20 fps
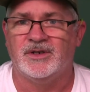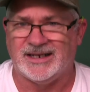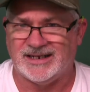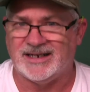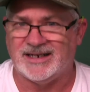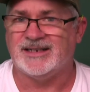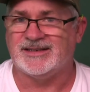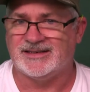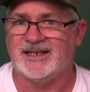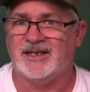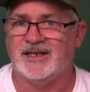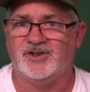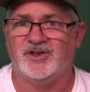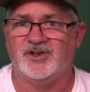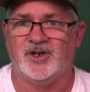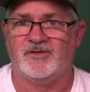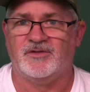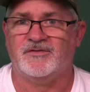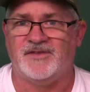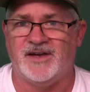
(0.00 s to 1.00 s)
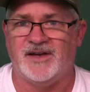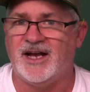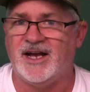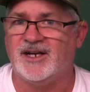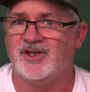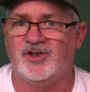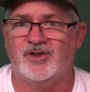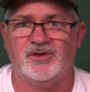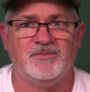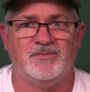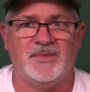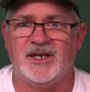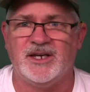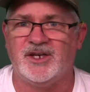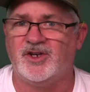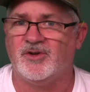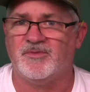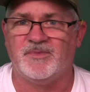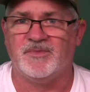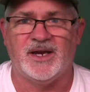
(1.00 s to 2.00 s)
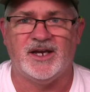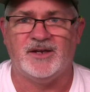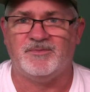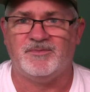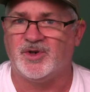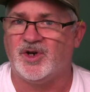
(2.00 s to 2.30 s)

And I said, you know, vacuum, make your bed,